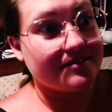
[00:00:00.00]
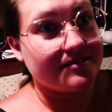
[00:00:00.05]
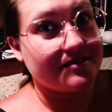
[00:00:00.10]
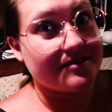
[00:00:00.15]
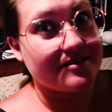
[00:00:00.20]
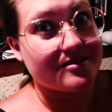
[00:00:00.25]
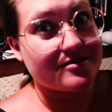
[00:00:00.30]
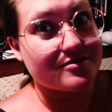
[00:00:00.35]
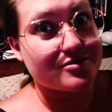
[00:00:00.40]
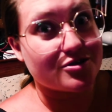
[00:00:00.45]

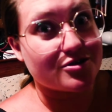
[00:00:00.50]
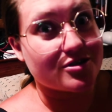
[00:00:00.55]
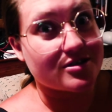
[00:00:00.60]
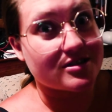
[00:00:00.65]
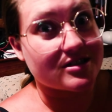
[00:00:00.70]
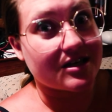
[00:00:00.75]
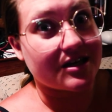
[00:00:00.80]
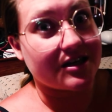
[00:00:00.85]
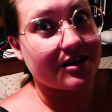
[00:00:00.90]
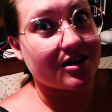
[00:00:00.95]
it's just
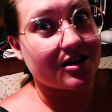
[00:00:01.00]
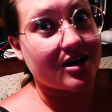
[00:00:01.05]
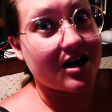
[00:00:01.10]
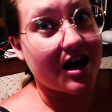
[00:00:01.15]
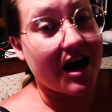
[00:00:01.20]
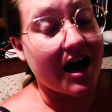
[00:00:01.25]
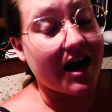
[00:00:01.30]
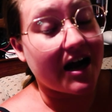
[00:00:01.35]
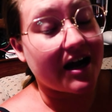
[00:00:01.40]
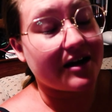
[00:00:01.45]
like,
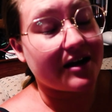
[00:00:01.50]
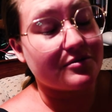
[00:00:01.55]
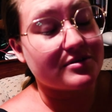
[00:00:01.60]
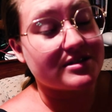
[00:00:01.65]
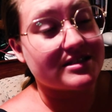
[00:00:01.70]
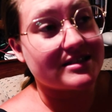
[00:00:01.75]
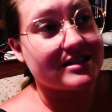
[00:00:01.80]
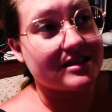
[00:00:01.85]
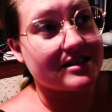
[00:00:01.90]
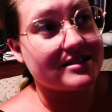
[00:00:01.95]
I
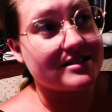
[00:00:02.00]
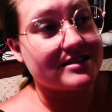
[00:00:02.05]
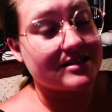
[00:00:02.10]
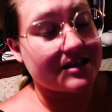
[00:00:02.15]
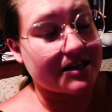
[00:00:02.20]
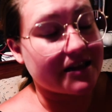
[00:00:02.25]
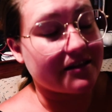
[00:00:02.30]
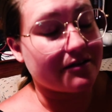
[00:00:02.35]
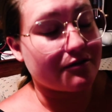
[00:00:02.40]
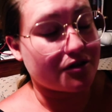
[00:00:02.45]
was
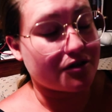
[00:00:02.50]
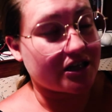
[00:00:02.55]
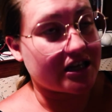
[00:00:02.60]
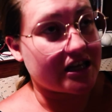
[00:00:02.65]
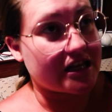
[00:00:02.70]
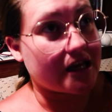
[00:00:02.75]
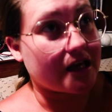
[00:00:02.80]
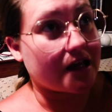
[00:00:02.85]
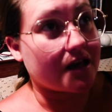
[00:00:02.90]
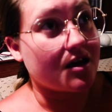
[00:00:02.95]
sitting there
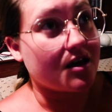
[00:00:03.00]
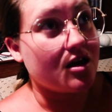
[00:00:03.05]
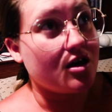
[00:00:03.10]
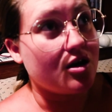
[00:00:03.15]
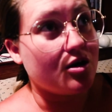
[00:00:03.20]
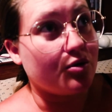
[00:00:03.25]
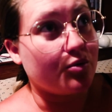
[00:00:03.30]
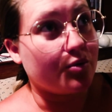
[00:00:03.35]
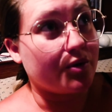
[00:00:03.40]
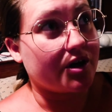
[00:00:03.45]
thinking,
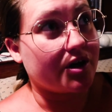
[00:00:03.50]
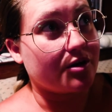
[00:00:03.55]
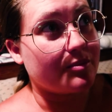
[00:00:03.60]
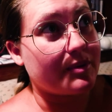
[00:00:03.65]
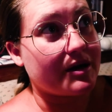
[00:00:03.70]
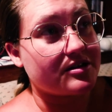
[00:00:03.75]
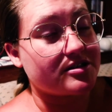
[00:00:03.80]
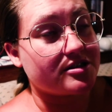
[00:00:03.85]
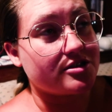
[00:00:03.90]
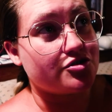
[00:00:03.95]
we're
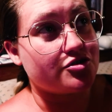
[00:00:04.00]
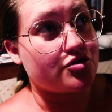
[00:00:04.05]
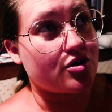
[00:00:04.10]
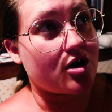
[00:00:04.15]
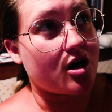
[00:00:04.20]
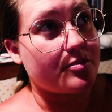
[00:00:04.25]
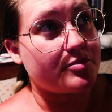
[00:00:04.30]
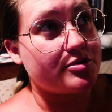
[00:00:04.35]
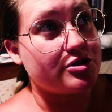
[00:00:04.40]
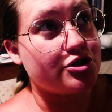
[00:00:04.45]
about to
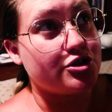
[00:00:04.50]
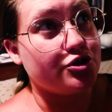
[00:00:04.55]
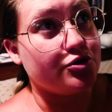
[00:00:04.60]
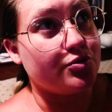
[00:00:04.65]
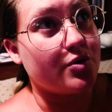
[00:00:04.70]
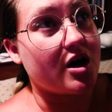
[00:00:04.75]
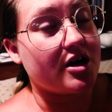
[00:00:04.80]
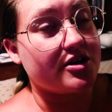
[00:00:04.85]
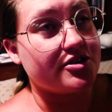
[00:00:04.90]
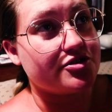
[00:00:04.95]
drop
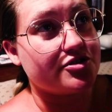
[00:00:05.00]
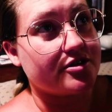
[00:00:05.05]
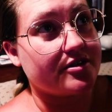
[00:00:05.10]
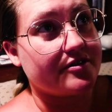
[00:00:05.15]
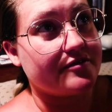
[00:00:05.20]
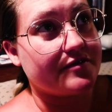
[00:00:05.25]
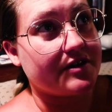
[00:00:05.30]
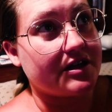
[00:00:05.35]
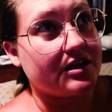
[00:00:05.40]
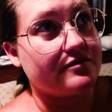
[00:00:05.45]
200
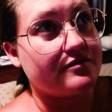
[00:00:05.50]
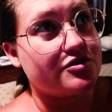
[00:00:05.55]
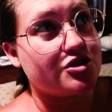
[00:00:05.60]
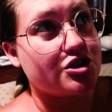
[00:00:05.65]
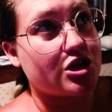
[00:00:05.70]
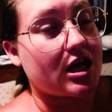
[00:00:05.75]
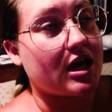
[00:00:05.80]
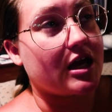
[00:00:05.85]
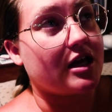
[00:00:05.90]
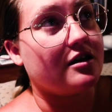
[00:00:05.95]
feet of
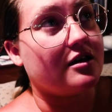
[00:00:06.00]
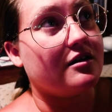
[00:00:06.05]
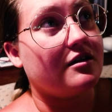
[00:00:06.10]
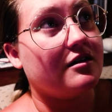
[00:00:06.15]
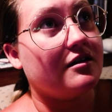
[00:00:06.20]
chain